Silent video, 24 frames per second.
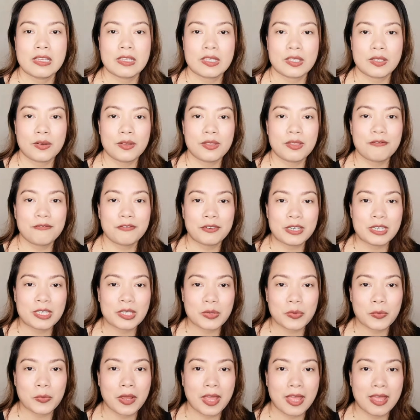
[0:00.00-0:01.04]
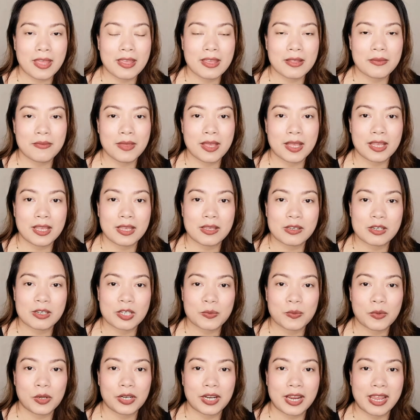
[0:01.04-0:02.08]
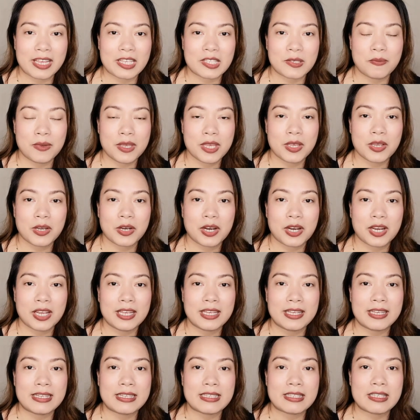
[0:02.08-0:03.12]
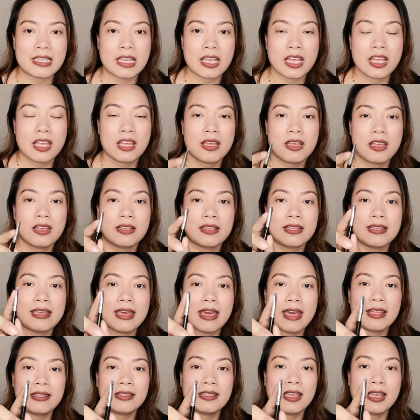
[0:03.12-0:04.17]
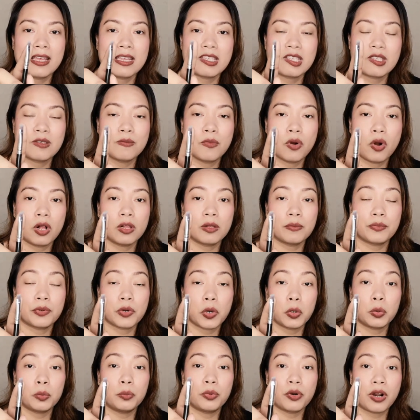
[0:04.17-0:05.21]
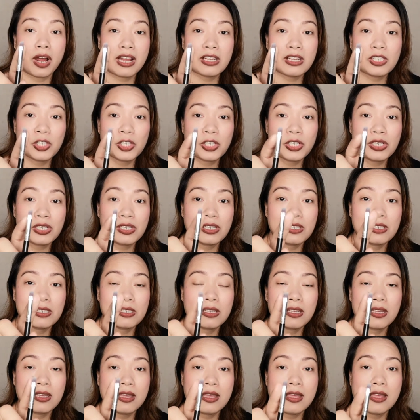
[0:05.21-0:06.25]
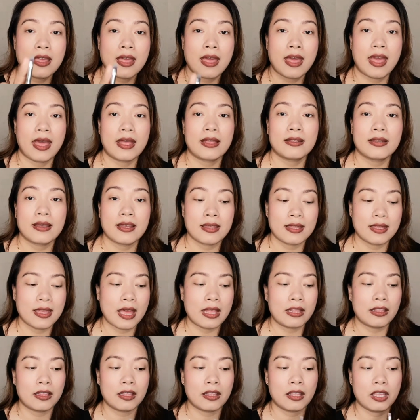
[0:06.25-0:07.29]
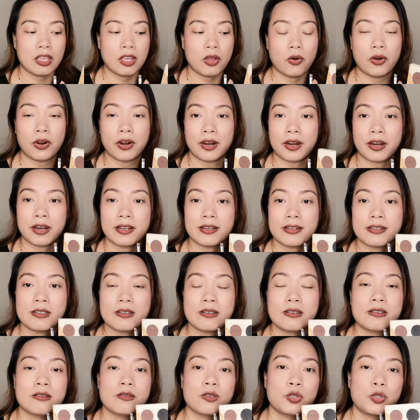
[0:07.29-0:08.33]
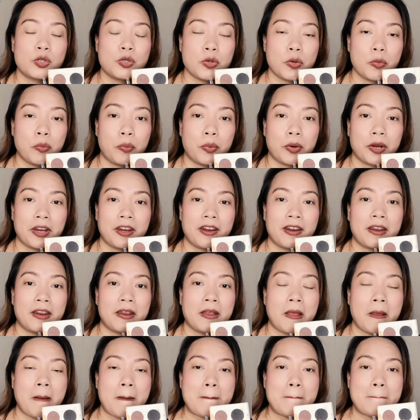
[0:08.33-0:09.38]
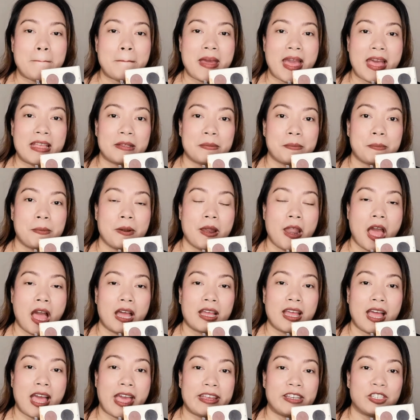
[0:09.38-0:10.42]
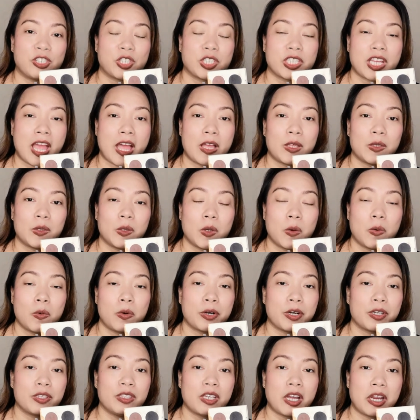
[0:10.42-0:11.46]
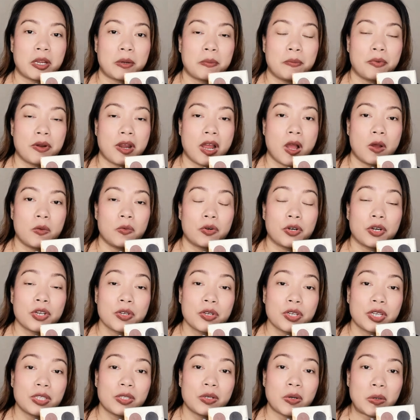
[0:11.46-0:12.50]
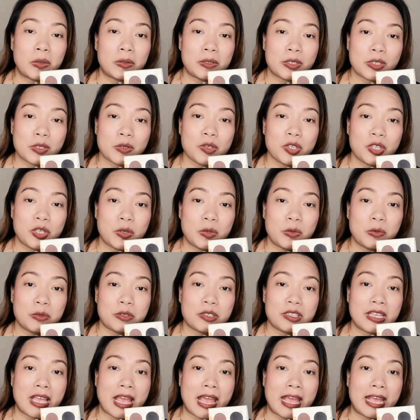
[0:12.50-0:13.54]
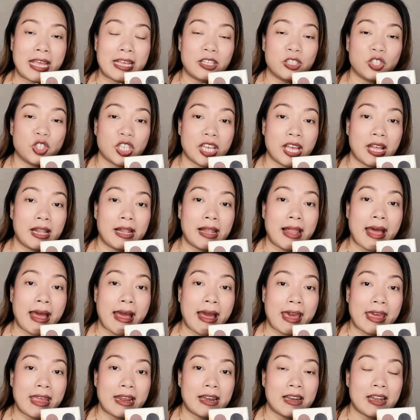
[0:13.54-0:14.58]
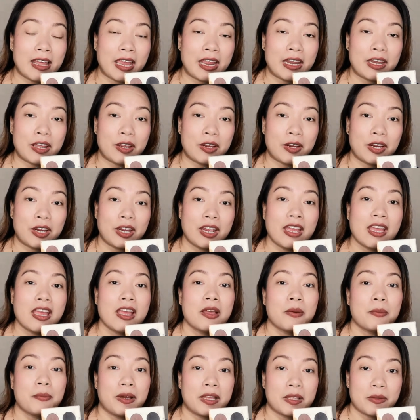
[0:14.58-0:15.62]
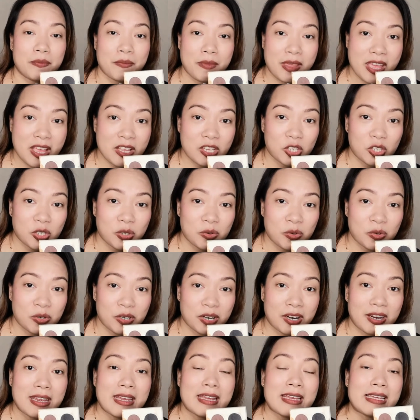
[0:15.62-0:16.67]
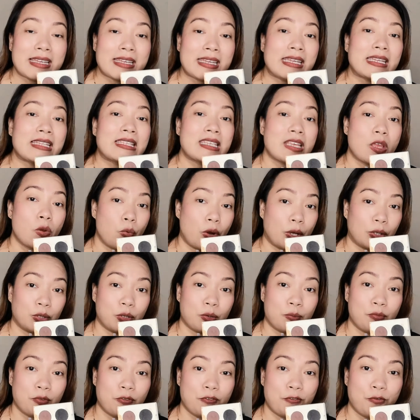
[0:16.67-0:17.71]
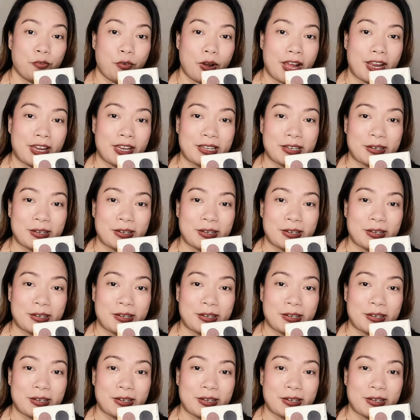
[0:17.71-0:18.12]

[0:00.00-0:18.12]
So the first way in making your smaller eyes bigger is get a small brow brush and get your super matte black eyeshadow or dark brown, or you can also use a gel eyeliner, but make sure it's a waterproof one.